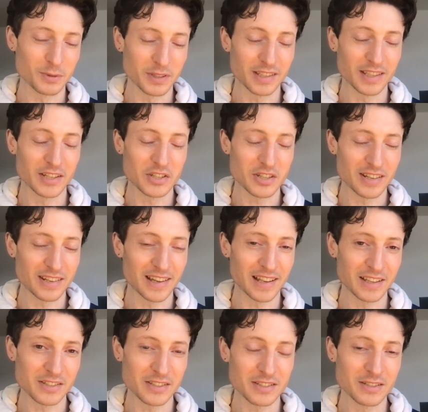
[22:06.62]
with the kitchen
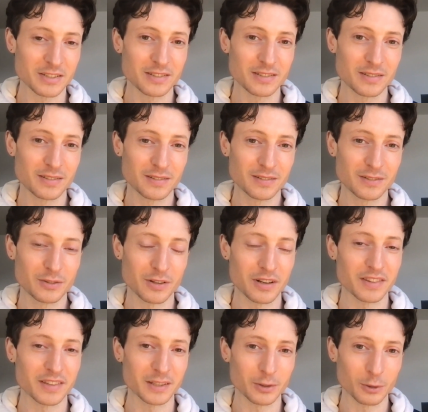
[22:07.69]
analogy, just
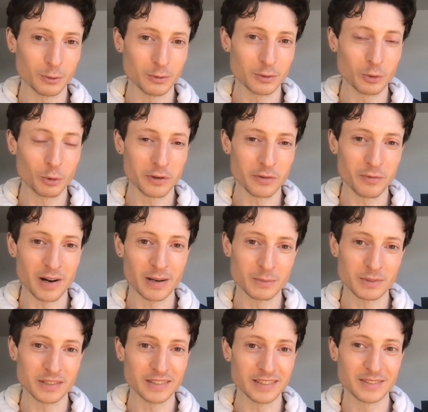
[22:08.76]
trying to think who's Gordon
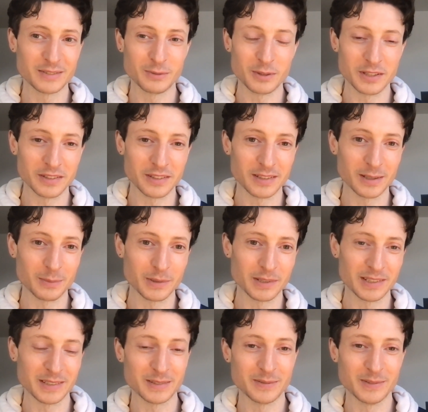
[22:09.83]
Ramsay within the company.